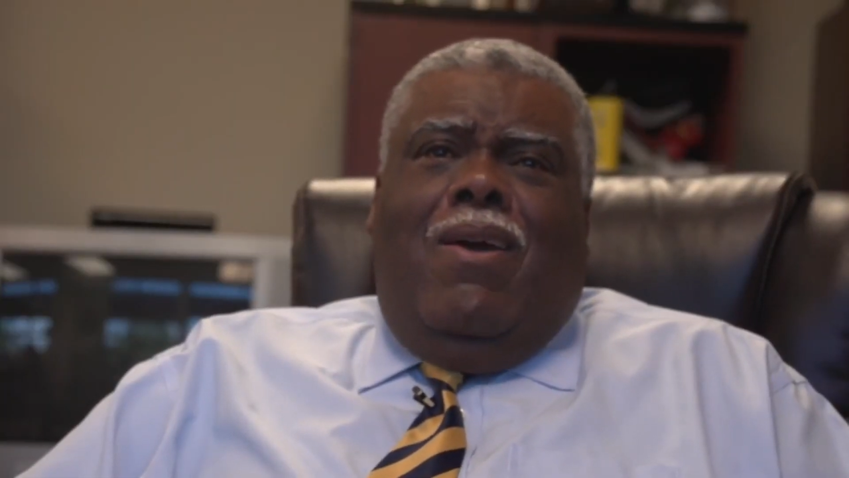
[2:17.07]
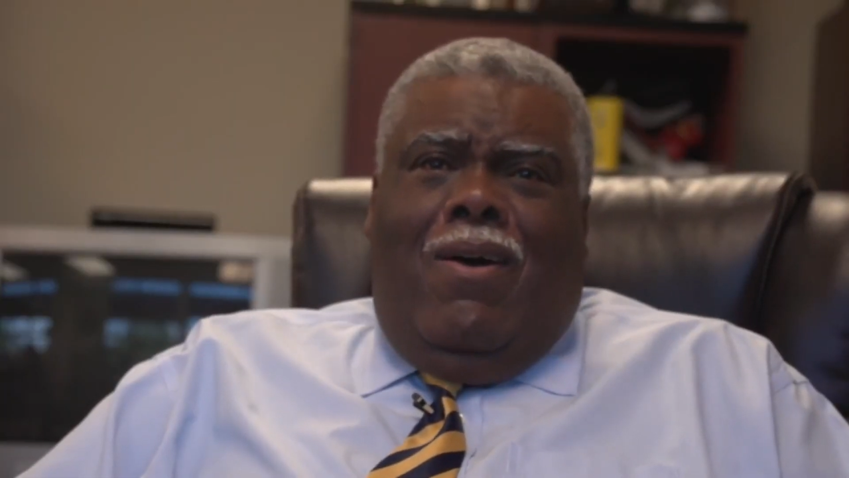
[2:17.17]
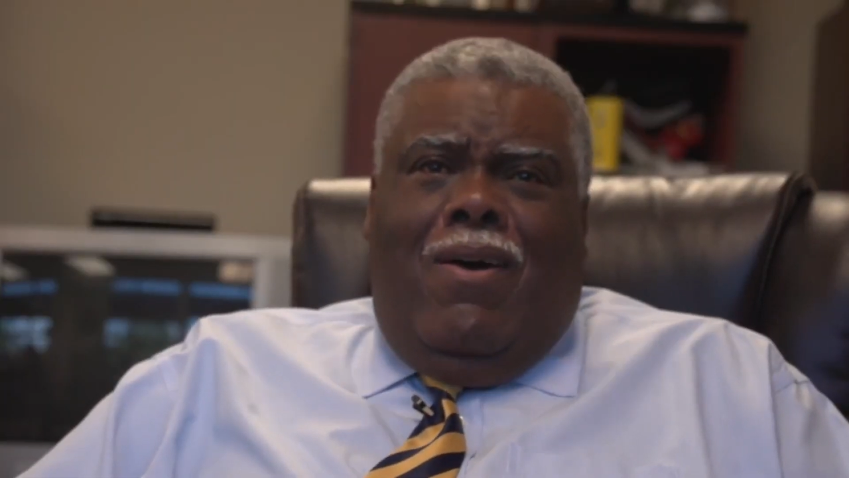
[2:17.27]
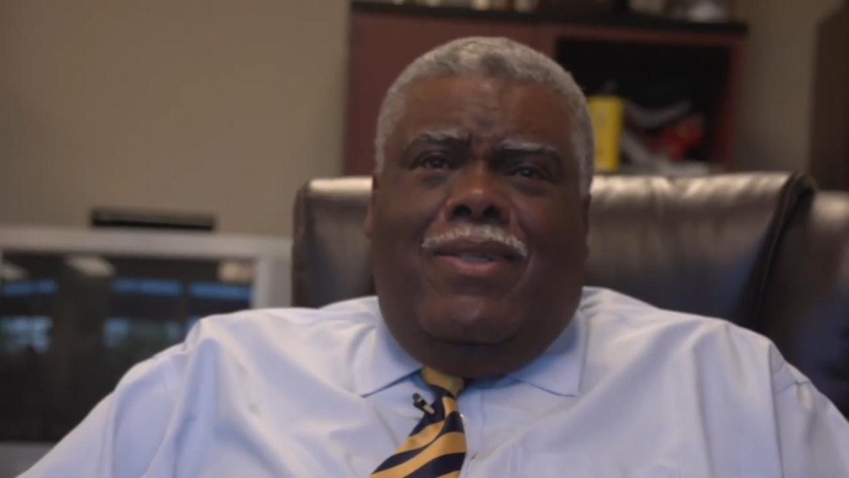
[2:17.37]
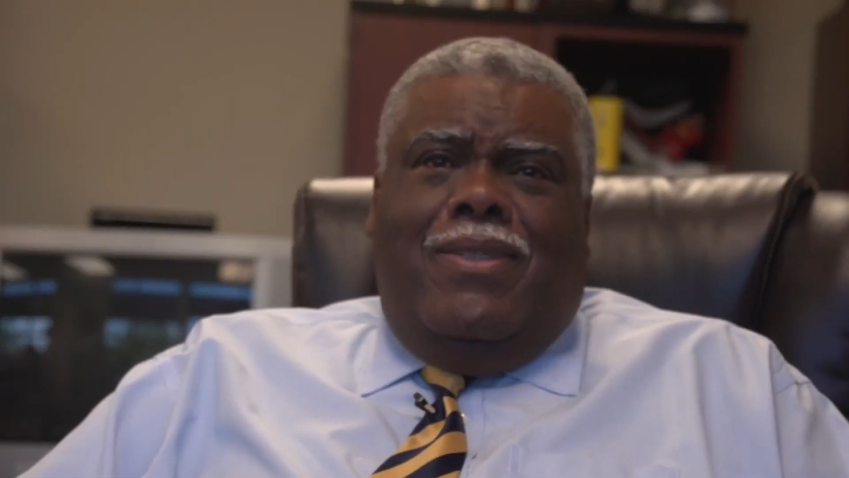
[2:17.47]

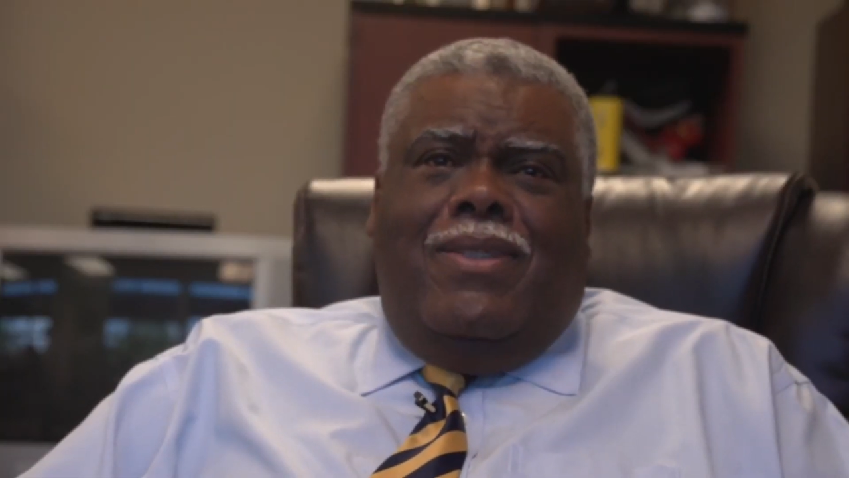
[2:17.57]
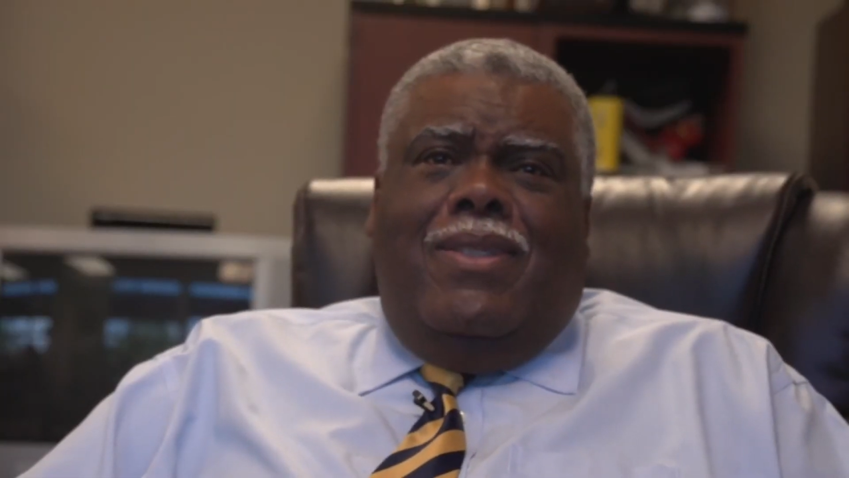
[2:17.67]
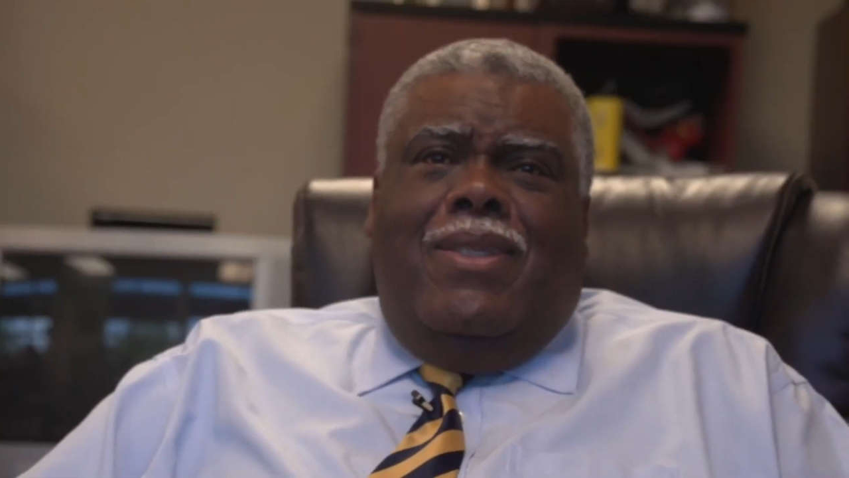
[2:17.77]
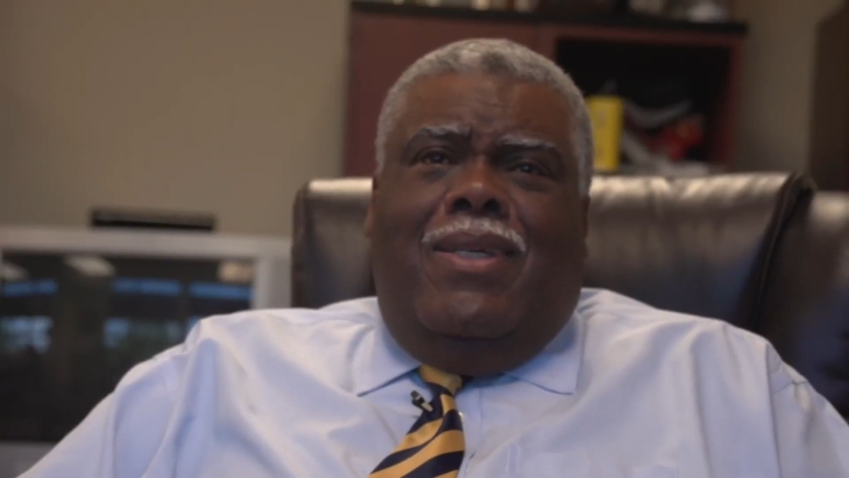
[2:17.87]
costs